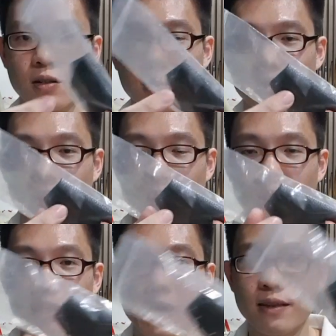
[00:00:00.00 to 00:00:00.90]

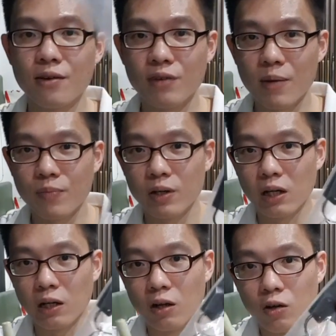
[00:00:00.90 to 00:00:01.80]
the leather
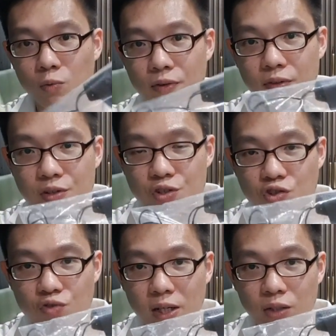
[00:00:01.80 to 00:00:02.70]
wrap along with the
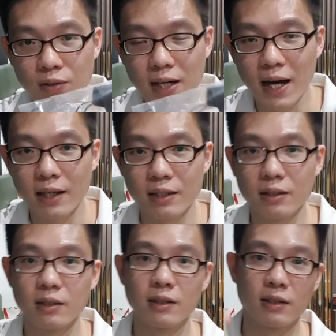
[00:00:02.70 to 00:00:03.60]
string to tie
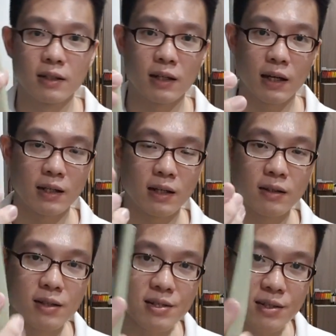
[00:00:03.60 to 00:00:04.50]
it, and
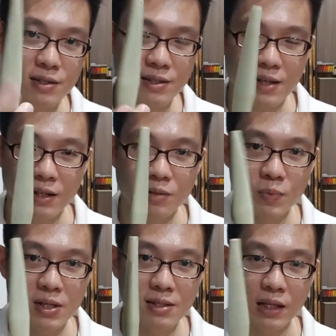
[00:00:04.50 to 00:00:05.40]
then this is a
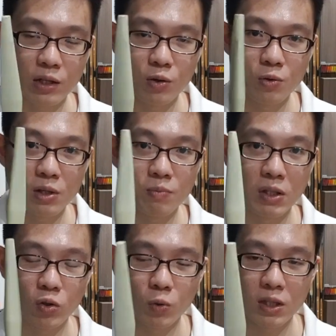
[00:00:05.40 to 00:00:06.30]
centerpiece that go in
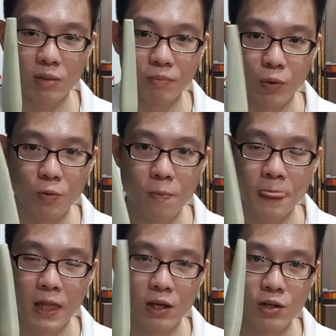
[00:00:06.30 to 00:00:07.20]
between the bow.
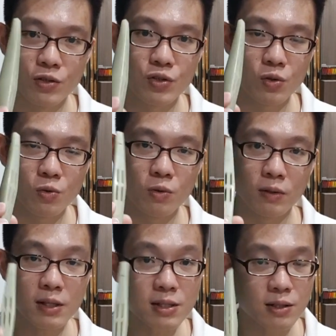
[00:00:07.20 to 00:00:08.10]
So
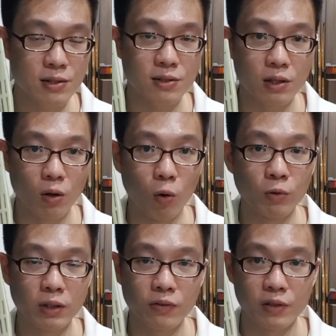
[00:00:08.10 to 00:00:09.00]
this is the
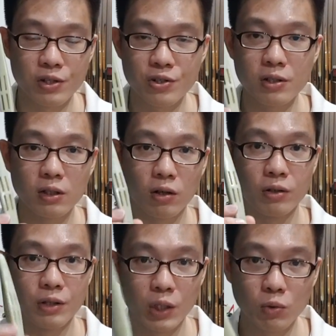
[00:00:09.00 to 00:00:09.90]
older version. On
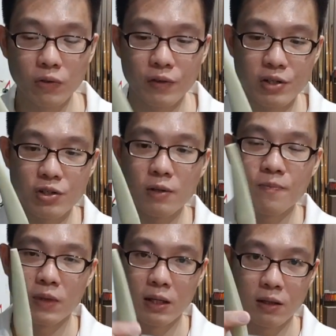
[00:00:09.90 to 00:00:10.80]
the newer version,
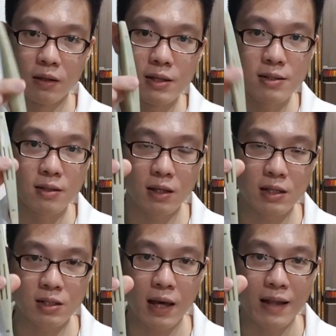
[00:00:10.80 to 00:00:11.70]
this
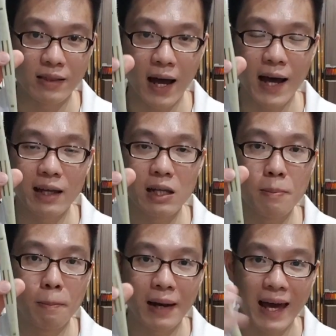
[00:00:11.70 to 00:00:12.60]
is entirely
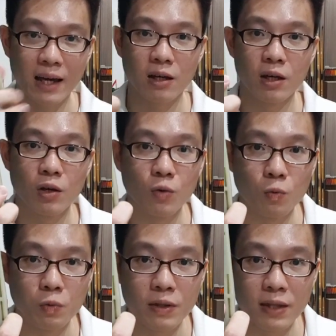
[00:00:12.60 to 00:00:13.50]
black
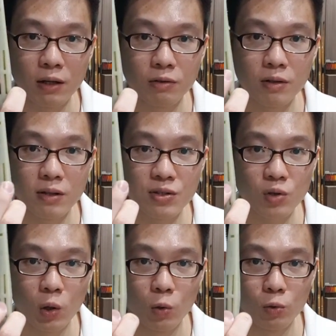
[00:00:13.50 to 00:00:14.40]
without these
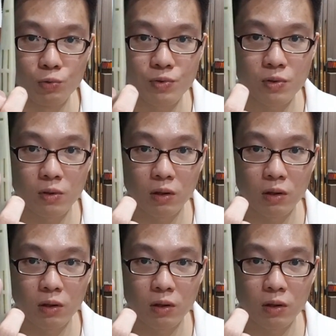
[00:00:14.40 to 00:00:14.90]
holes.